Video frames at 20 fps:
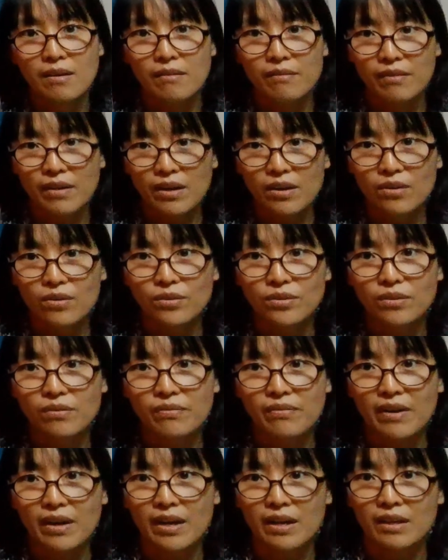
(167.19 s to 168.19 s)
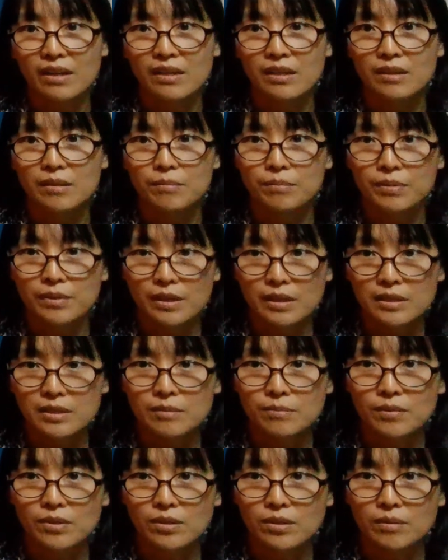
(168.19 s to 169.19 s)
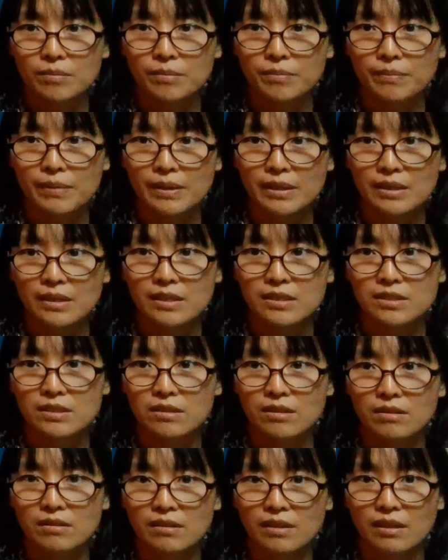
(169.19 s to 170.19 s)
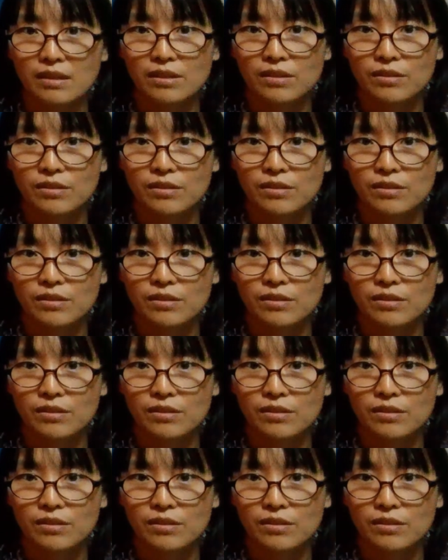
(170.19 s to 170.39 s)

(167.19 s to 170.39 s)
followed by placement of bandage contact